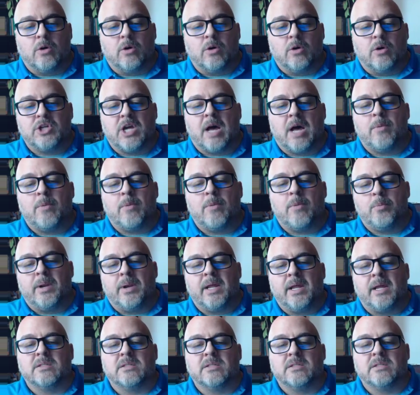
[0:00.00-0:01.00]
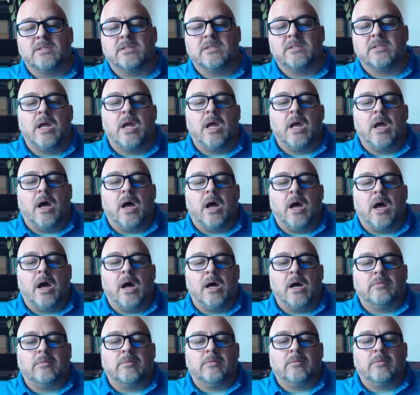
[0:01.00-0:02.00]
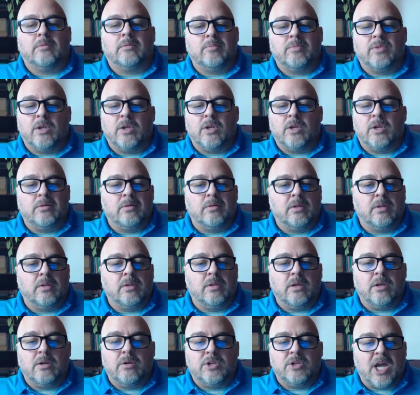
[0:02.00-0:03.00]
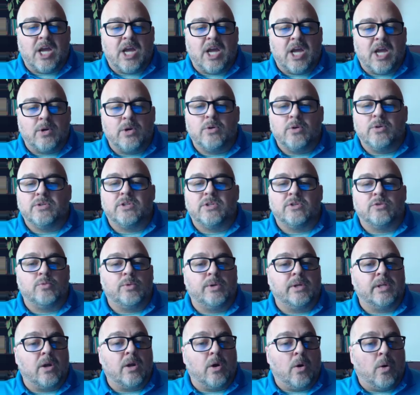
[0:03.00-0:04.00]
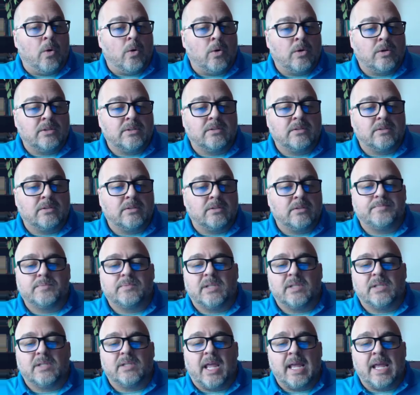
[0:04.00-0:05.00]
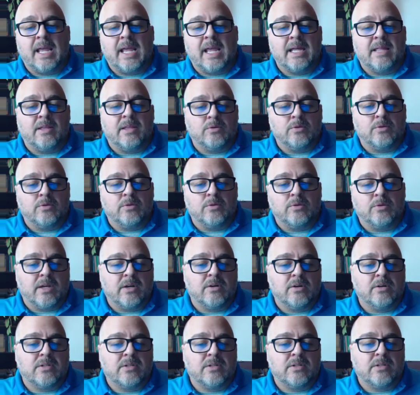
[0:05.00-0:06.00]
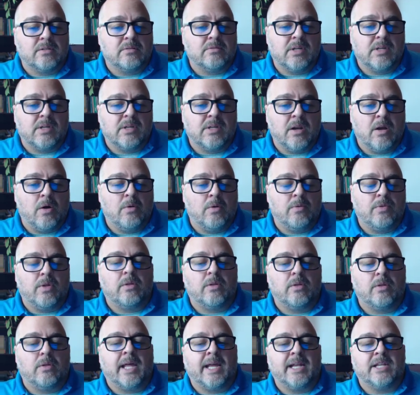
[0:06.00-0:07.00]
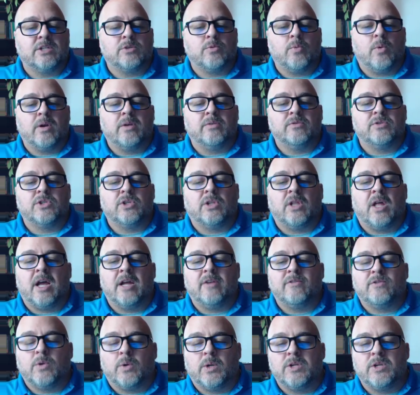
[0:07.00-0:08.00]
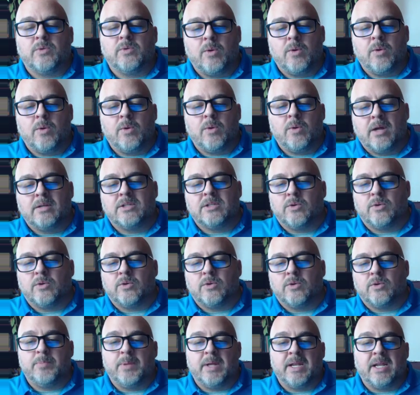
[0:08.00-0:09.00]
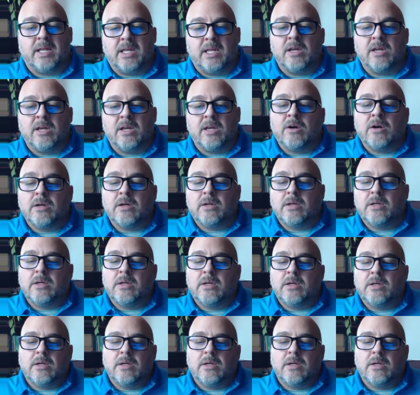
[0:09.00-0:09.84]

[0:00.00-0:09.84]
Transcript: No job openings. The chapter news is really old, and the newsletters, the latest one was July of 2021, so it's been a year.